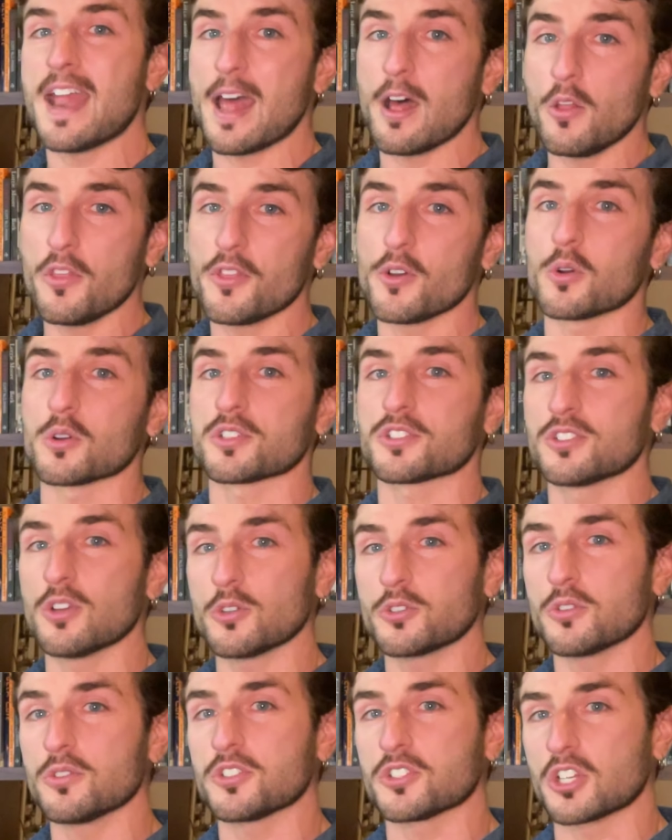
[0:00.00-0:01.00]
health or
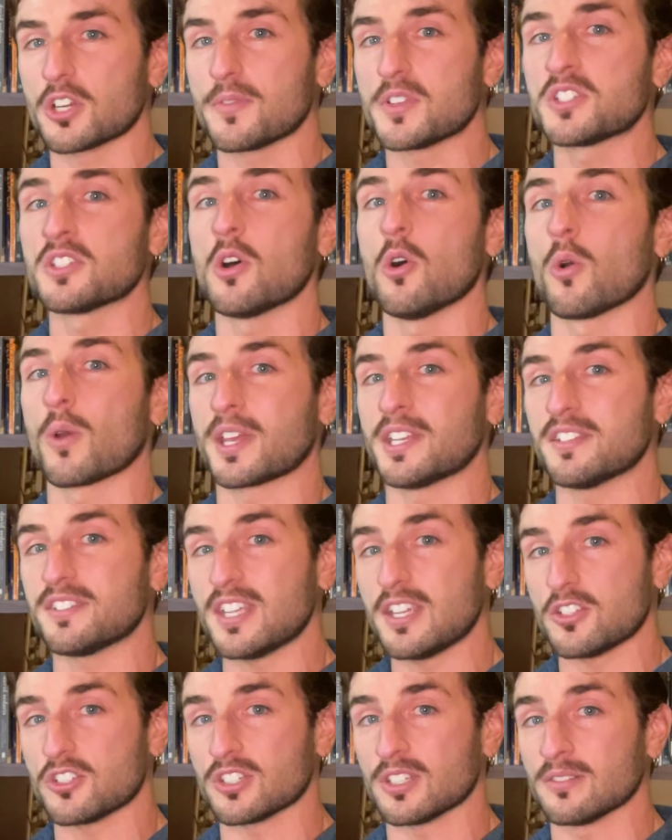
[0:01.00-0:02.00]
social service
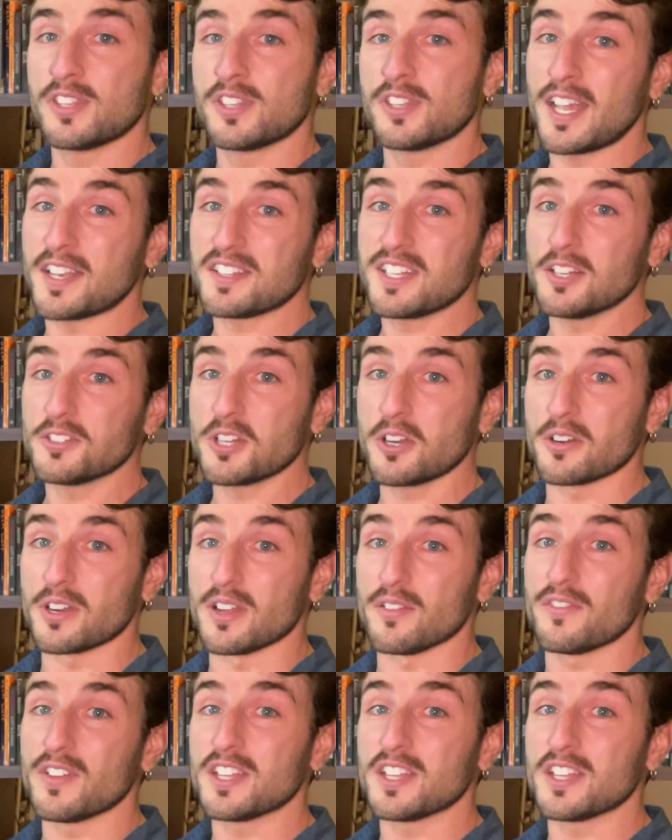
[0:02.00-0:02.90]
organization. So that's the alternative.